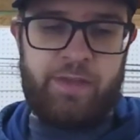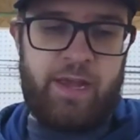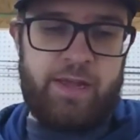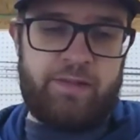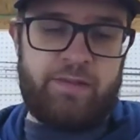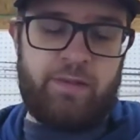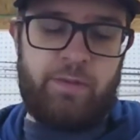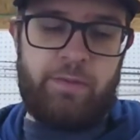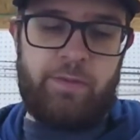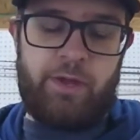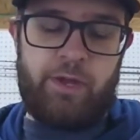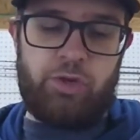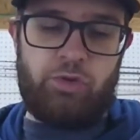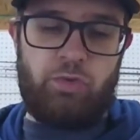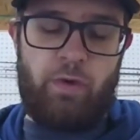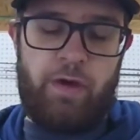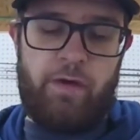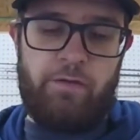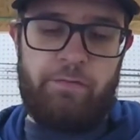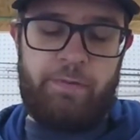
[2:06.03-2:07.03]
Got some
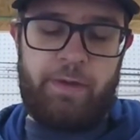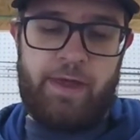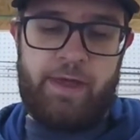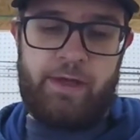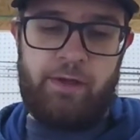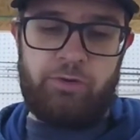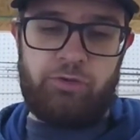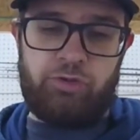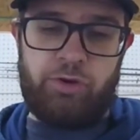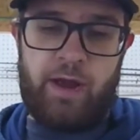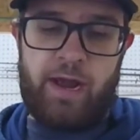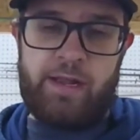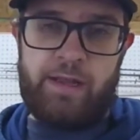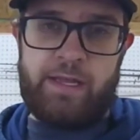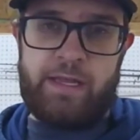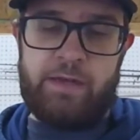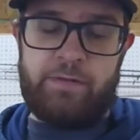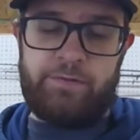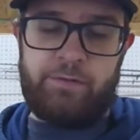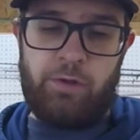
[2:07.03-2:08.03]
12-pound
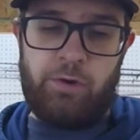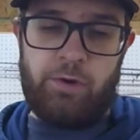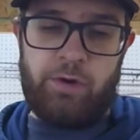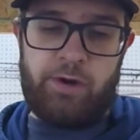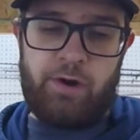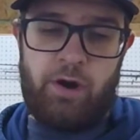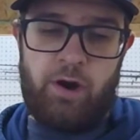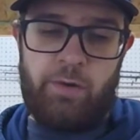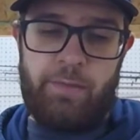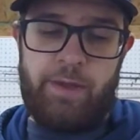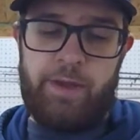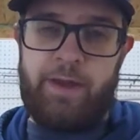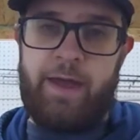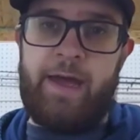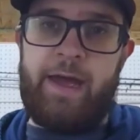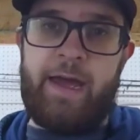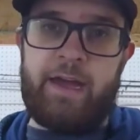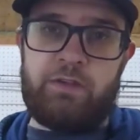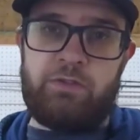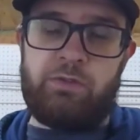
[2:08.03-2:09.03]
Trilene fluorocarbon.
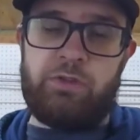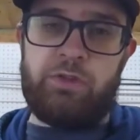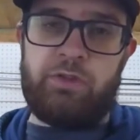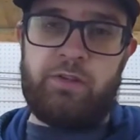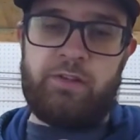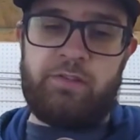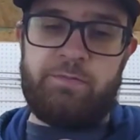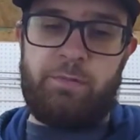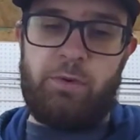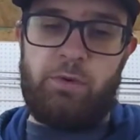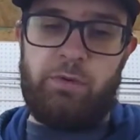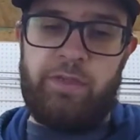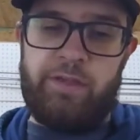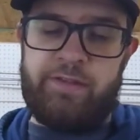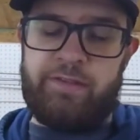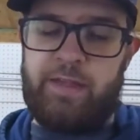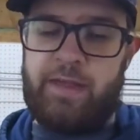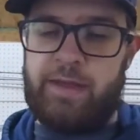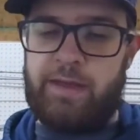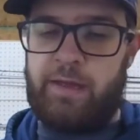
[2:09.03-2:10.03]
I actually just spooled
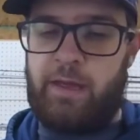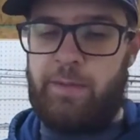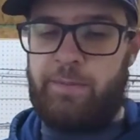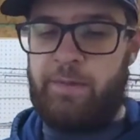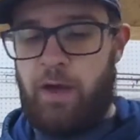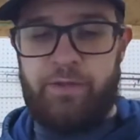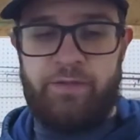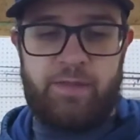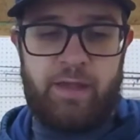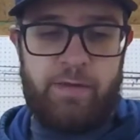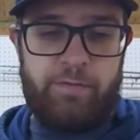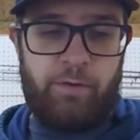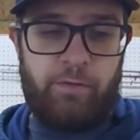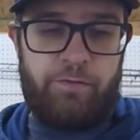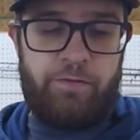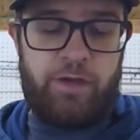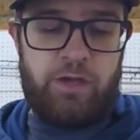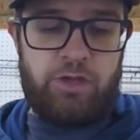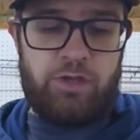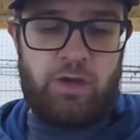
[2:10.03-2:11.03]
this thing up. Caught several
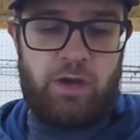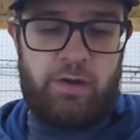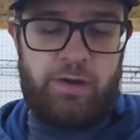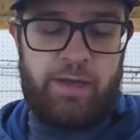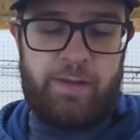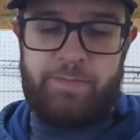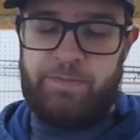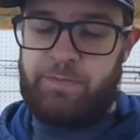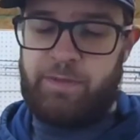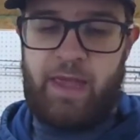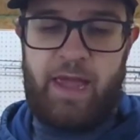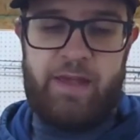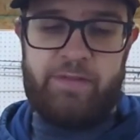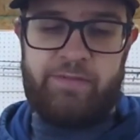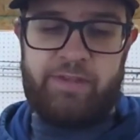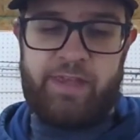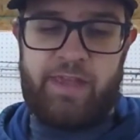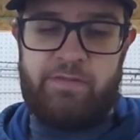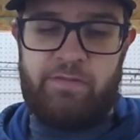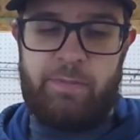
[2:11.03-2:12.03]
fish on it.
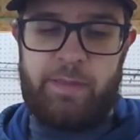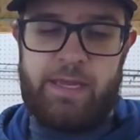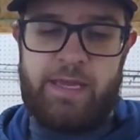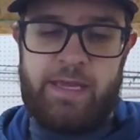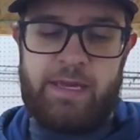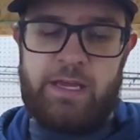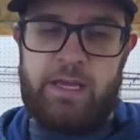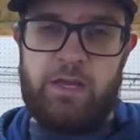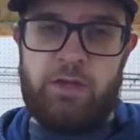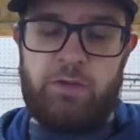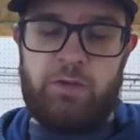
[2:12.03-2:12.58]
Hasn't given me any